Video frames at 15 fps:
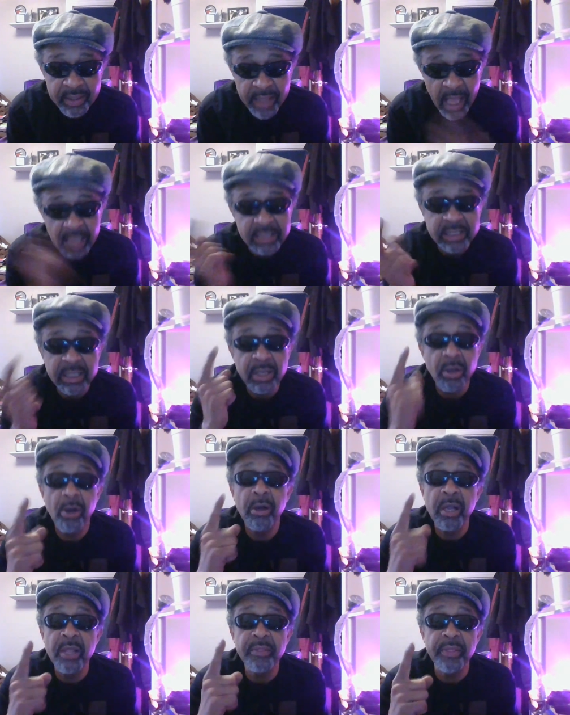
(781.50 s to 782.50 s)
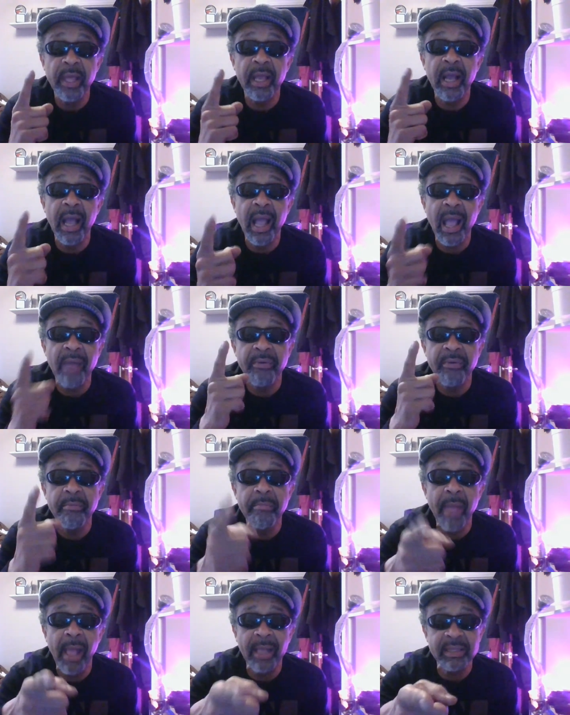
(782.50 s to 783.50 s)
That's the only thing I haven't
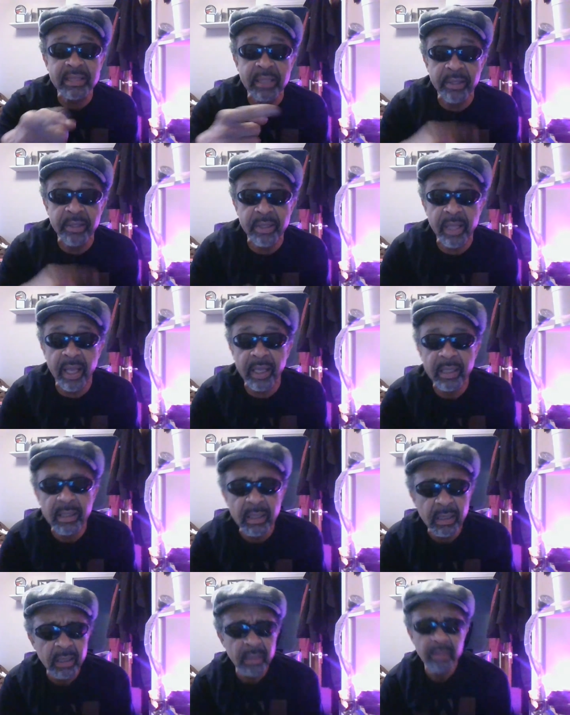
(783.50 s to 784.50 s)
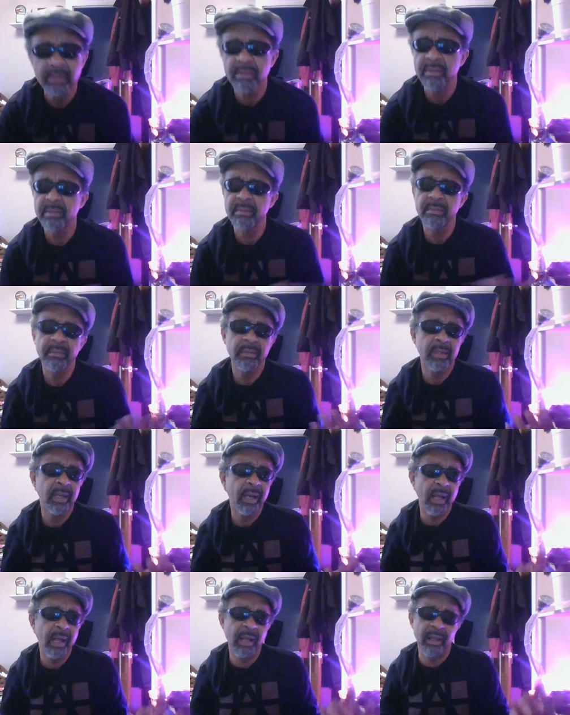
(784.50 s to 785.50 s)
mastered yet.
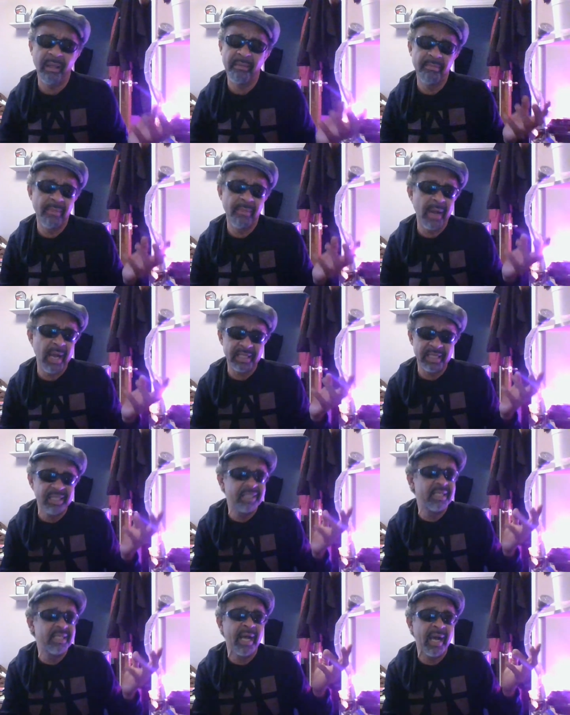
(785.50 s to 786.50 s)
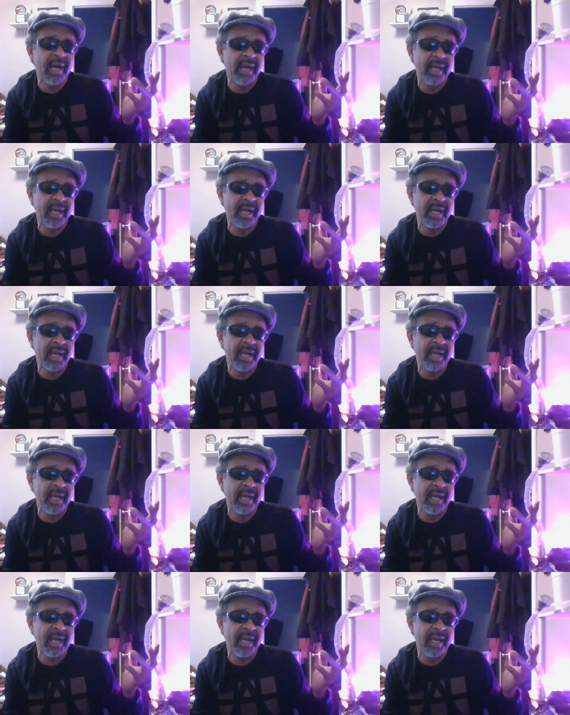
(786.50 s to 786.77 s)
I can monetize